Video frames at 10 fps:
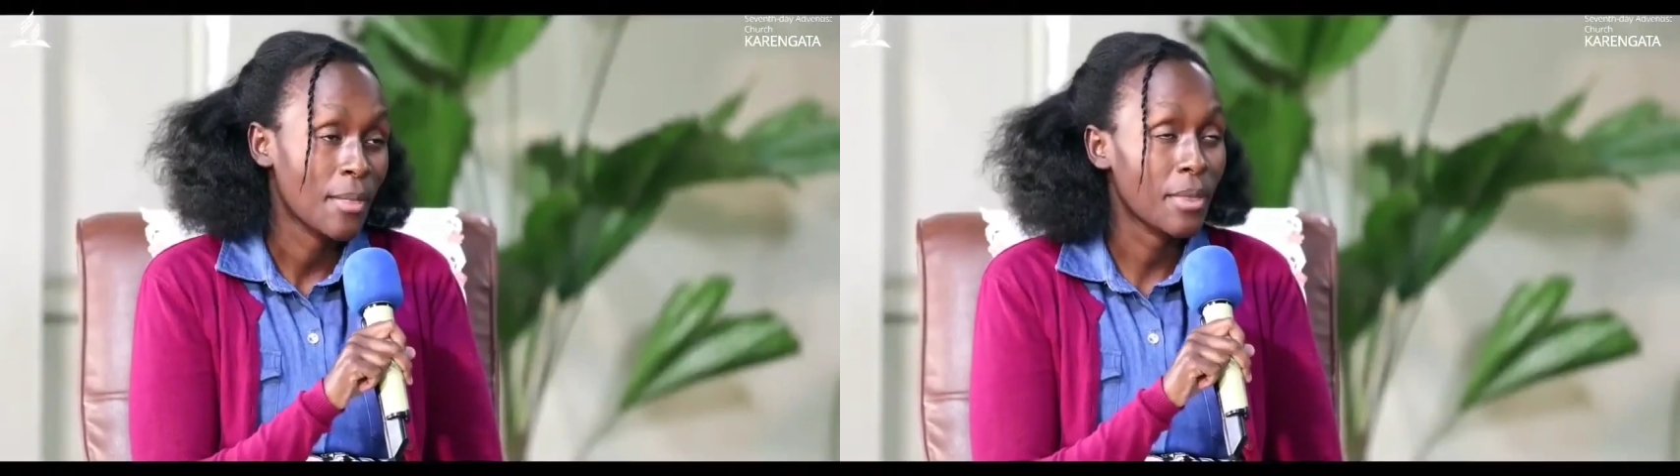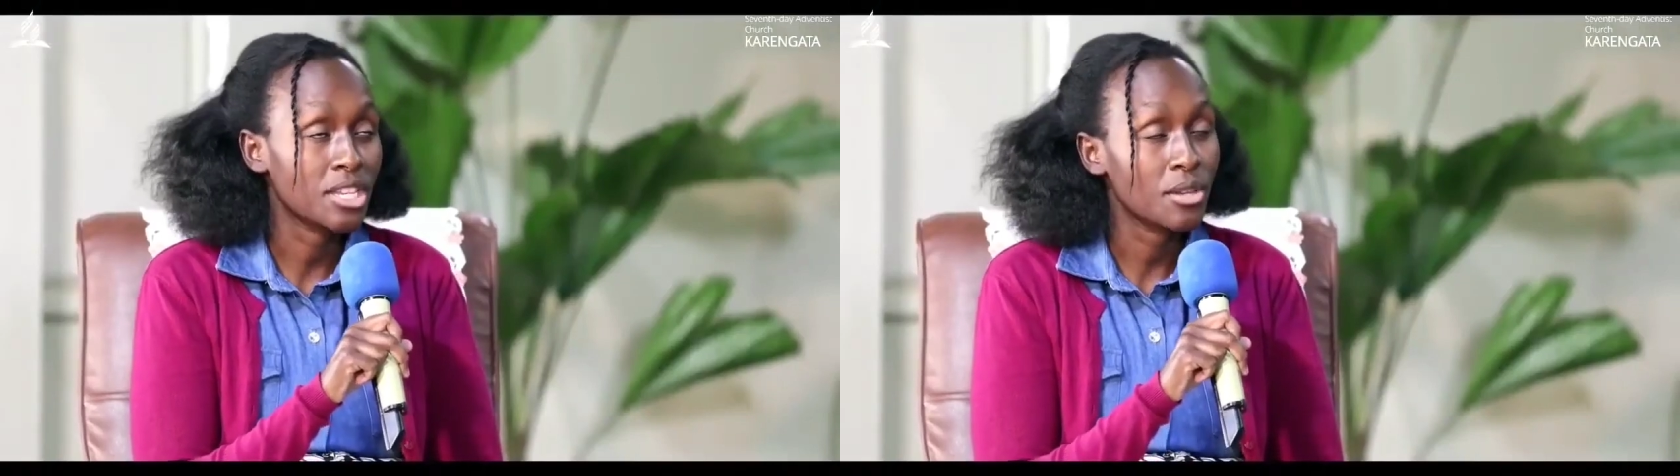
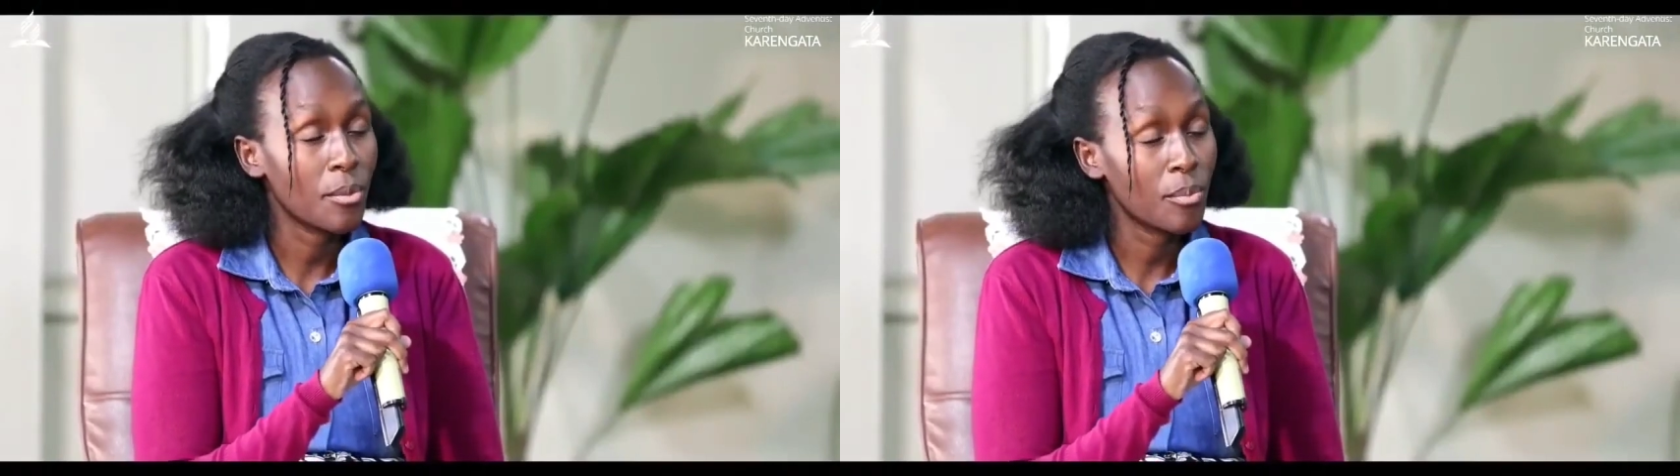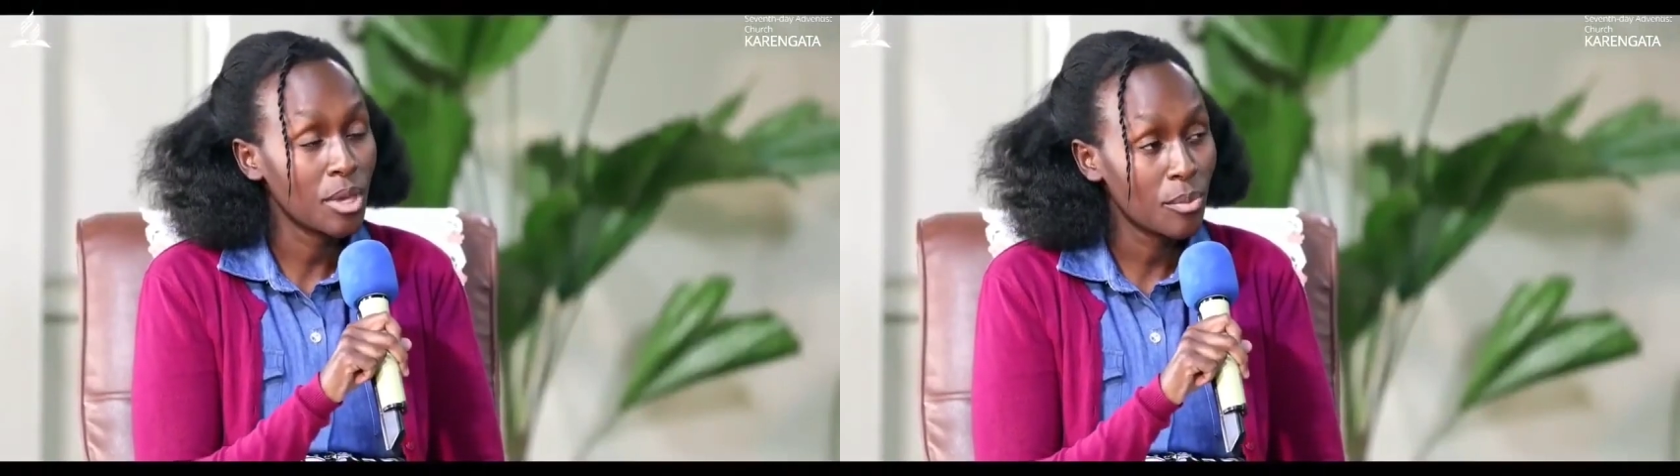that
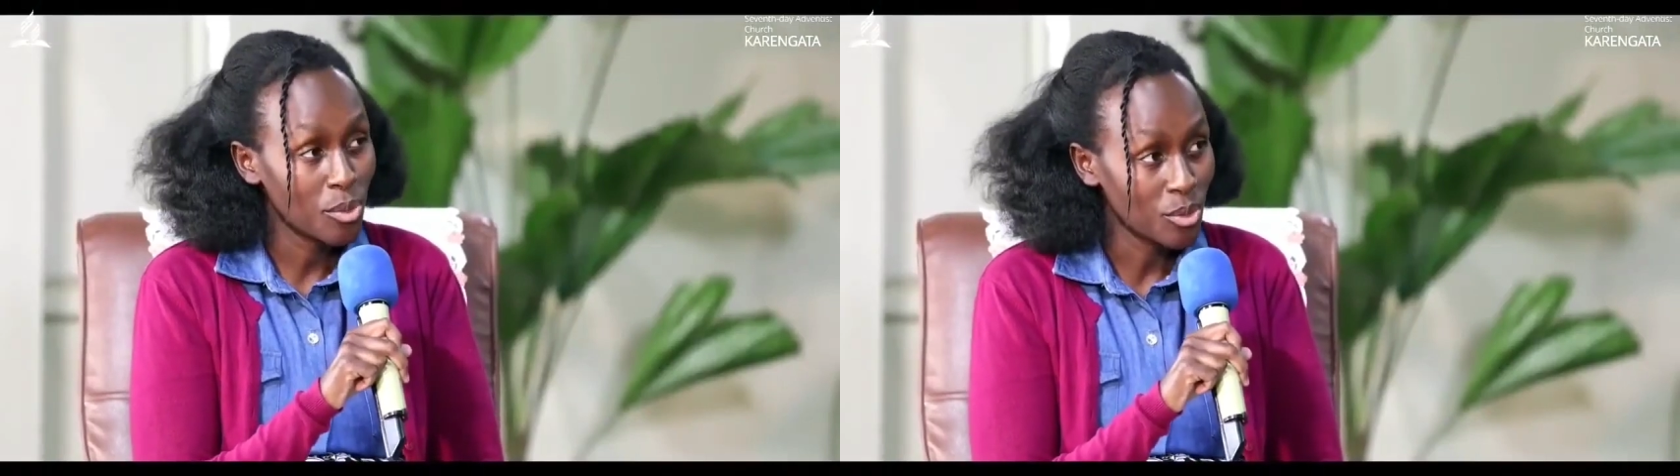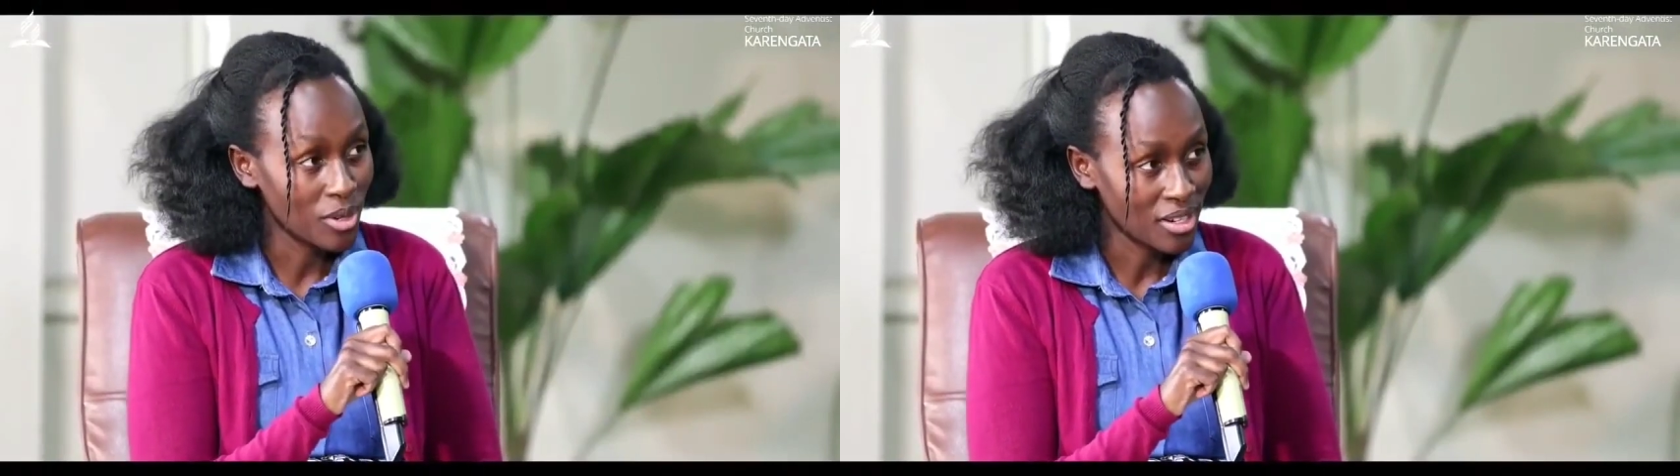
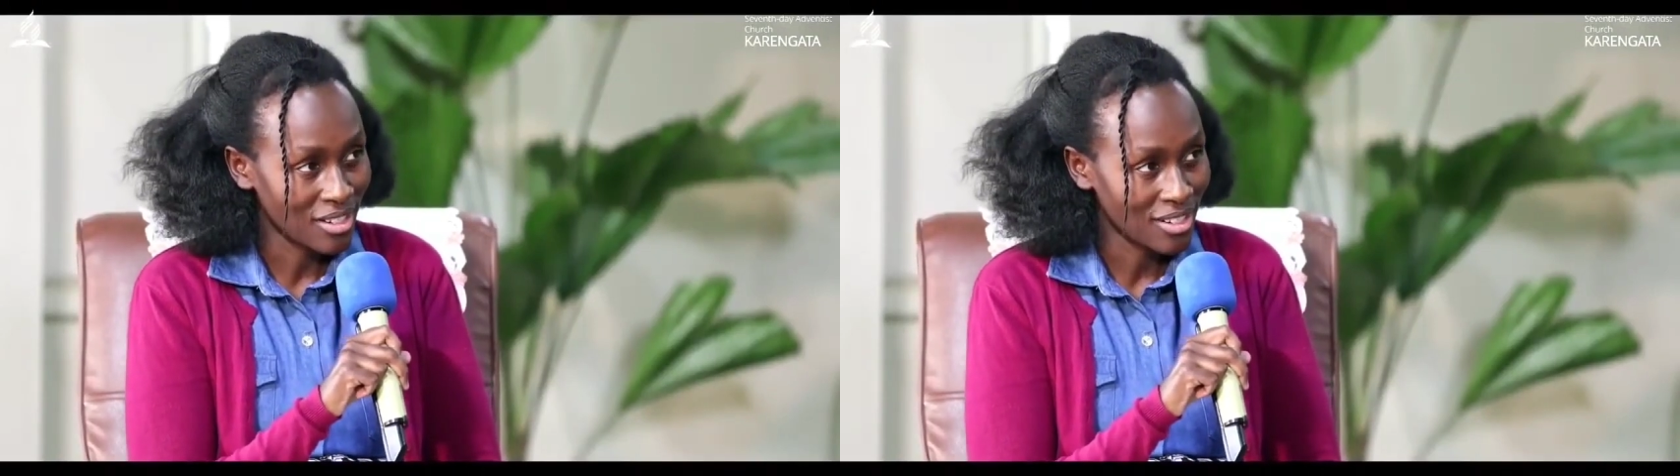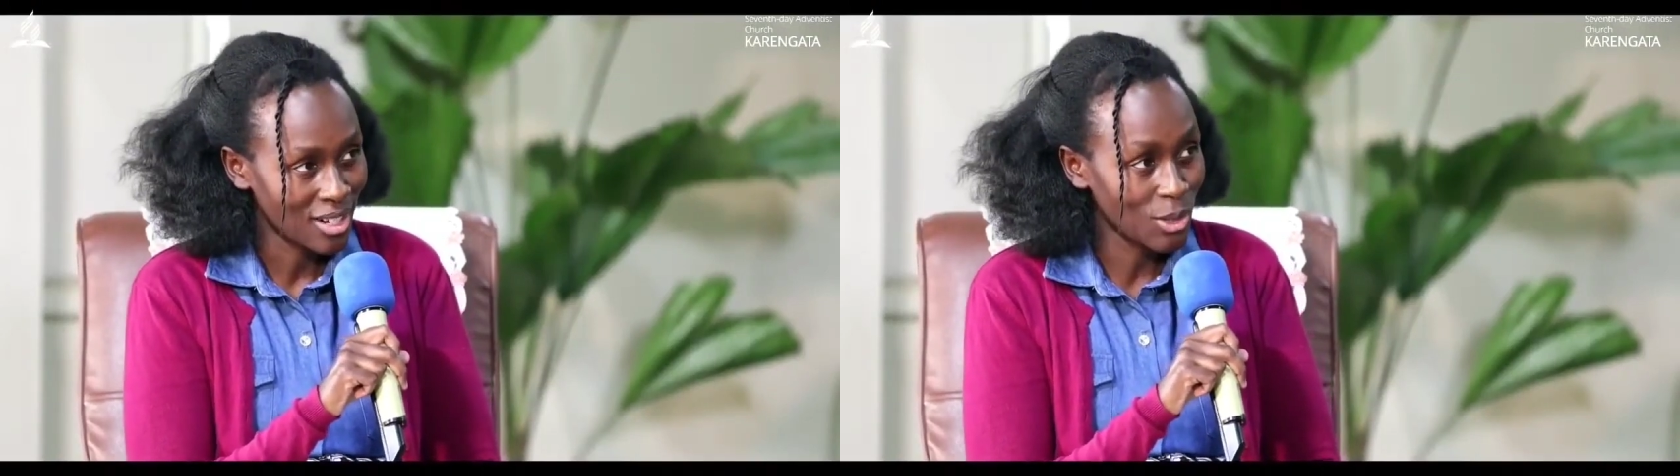people
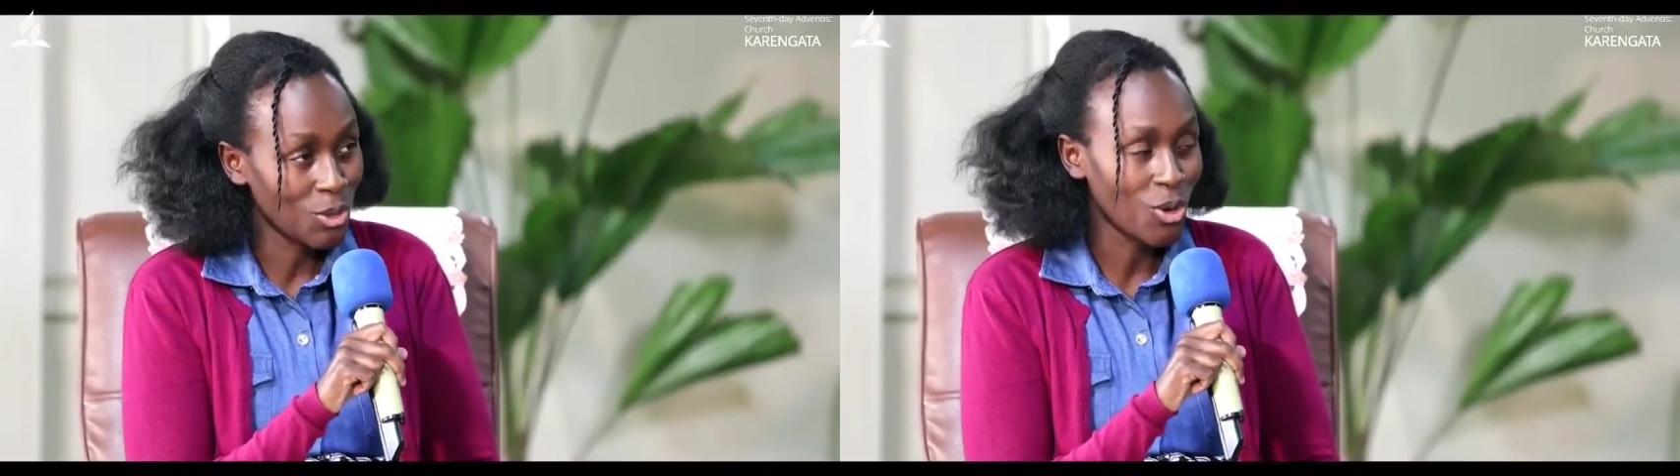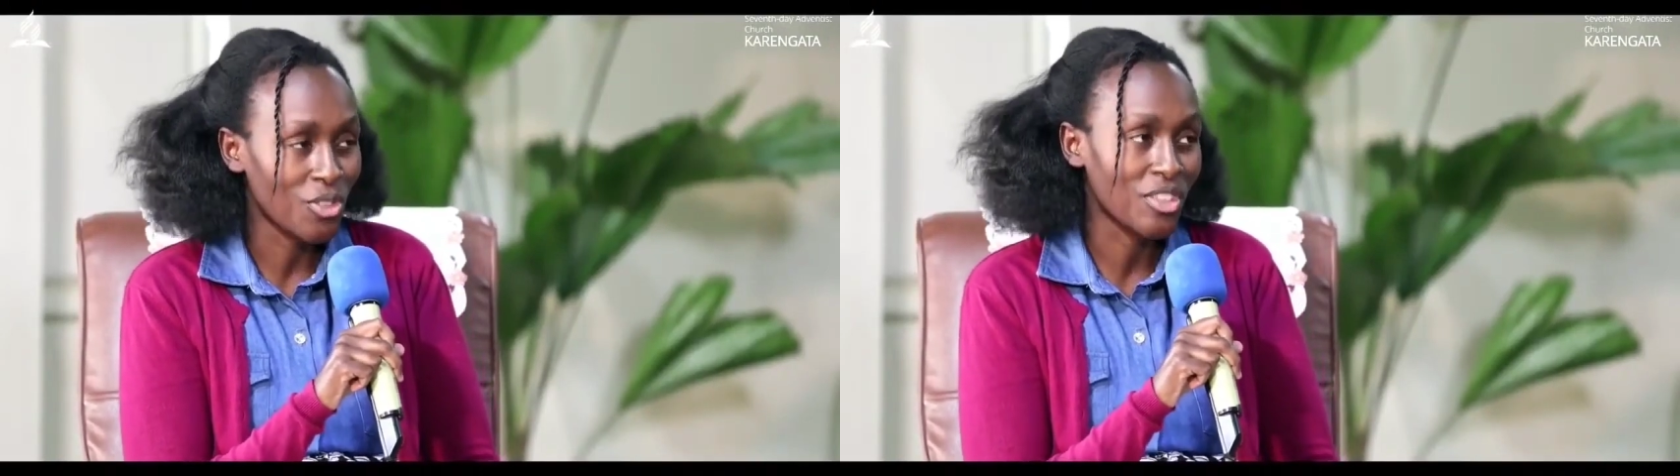
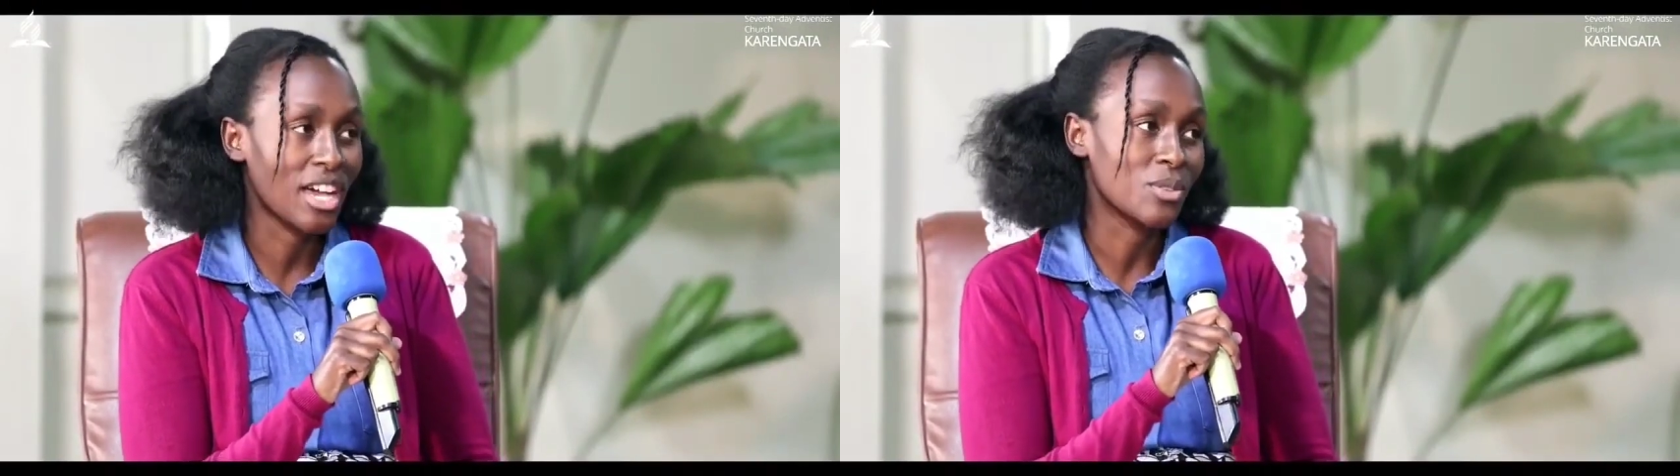look on the